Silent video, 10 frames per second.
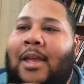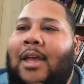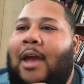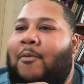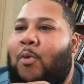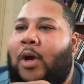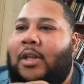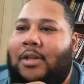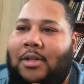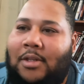Everyone,
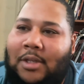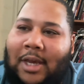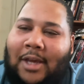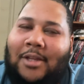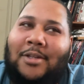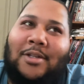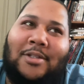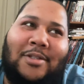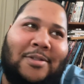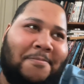yeah,
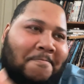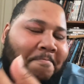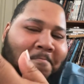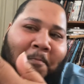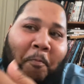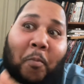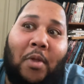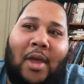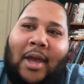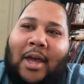because
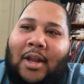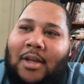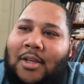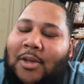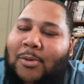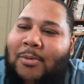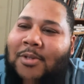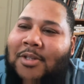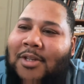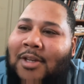I got a
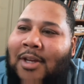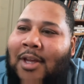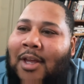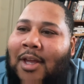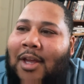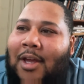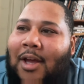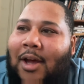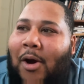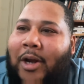huge
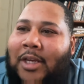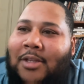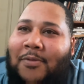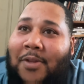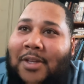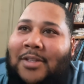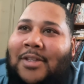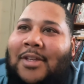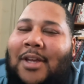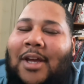audience for this.
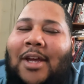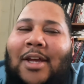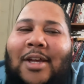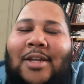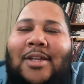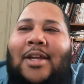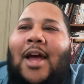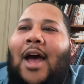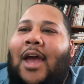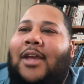
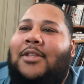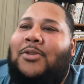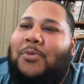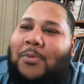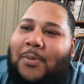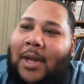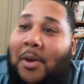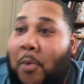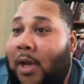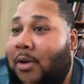Hi to
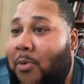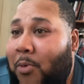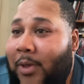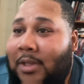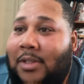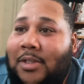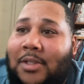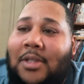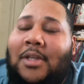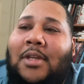anyone who is
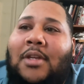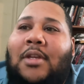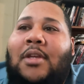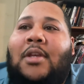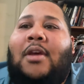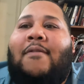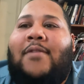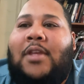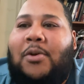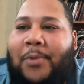
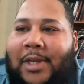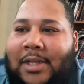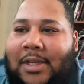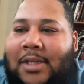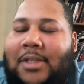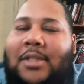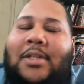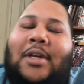viewing this.